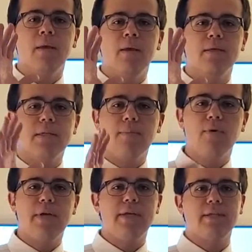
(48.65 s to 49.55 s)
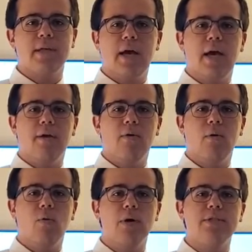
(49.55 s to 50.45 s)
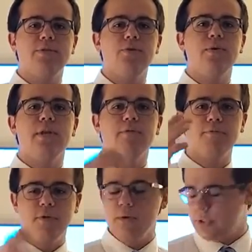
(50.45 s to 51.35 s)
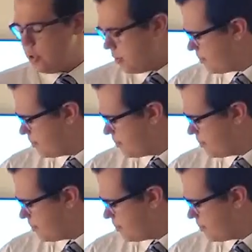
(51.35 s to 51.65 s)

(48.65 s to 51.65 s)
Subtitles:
summaries on what to do in the future.